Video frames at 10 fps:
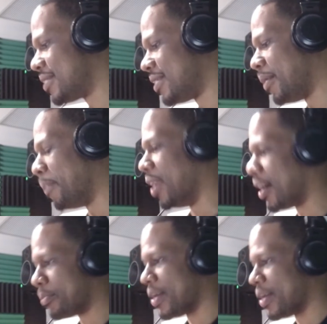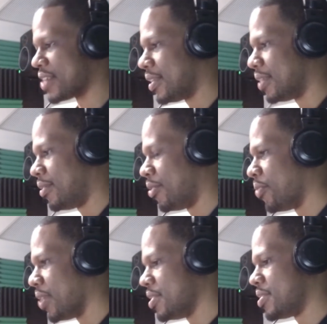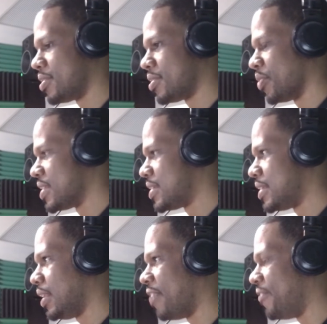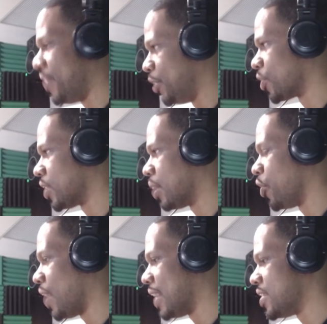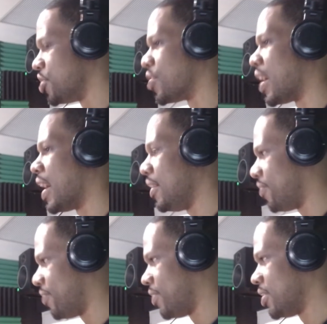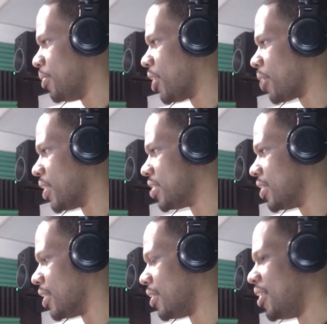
Blockbuster was still a video club where you had to drive to Blockbuster,